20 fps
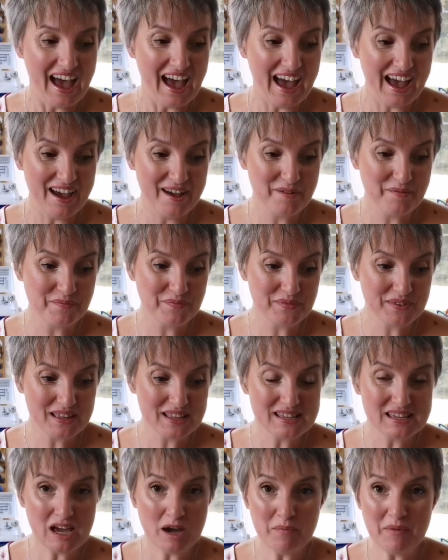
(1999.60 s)

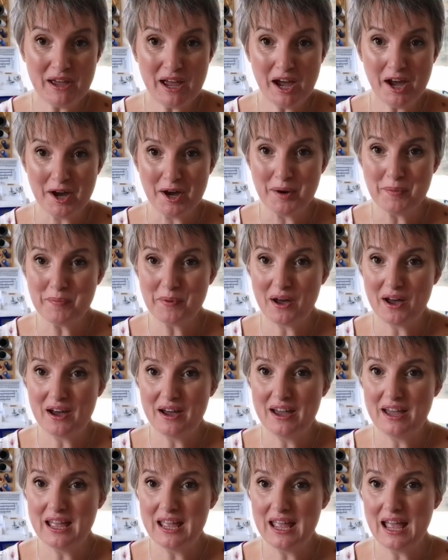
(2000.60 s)
Coming up,
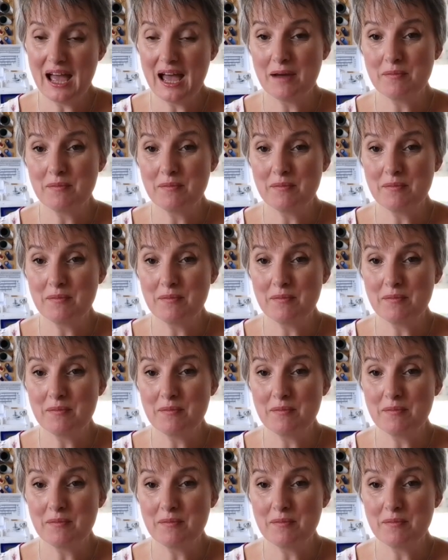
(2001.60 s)
I